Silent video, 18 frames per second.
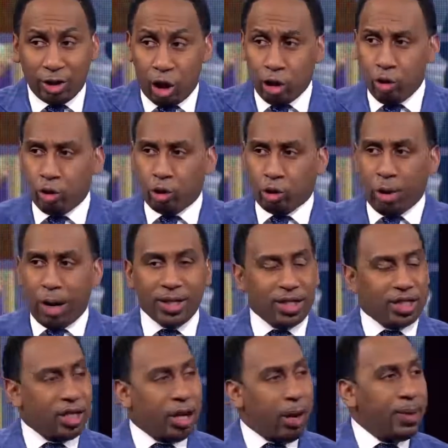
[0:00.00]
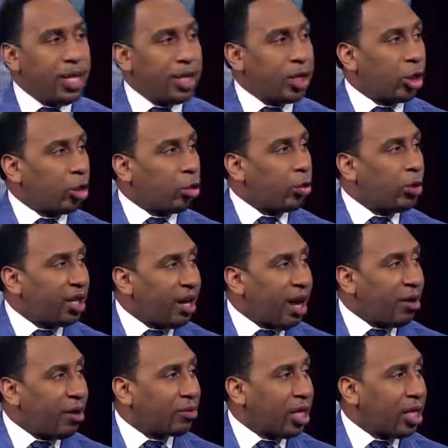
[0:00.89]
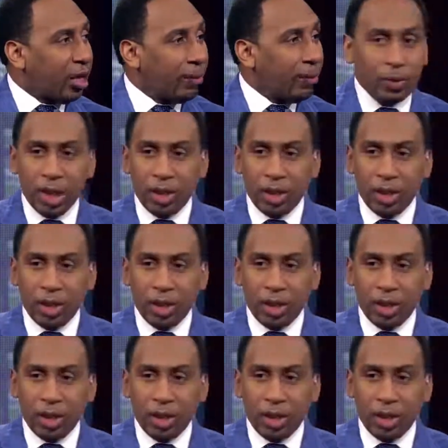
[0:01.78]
Are you trying to tell me that the critic out there